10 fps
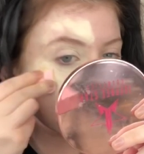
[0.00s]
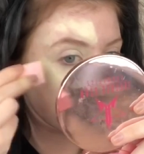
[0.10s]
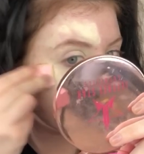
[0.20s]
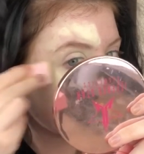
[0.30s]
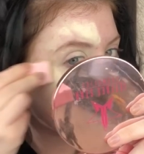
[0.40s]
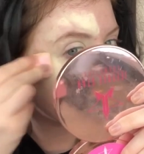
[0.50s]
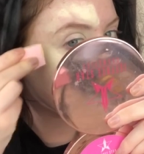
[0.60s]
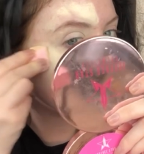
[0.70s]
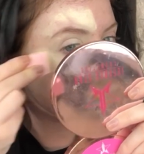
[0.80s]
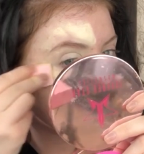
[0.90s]
I know that
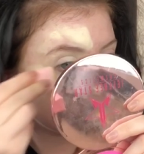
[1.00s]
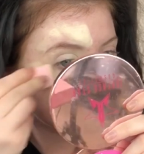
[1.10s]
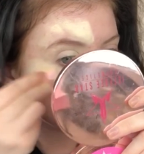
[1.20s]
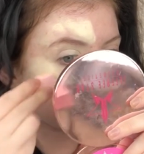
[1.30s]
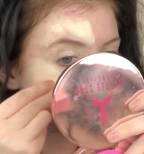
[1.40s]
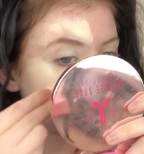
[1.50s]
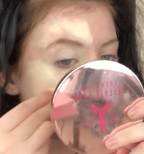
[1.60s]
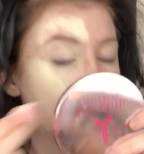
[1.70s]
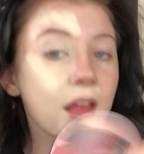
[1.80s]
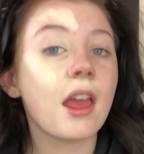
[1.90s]
everybody has been saying
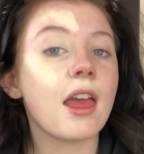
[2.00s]
that.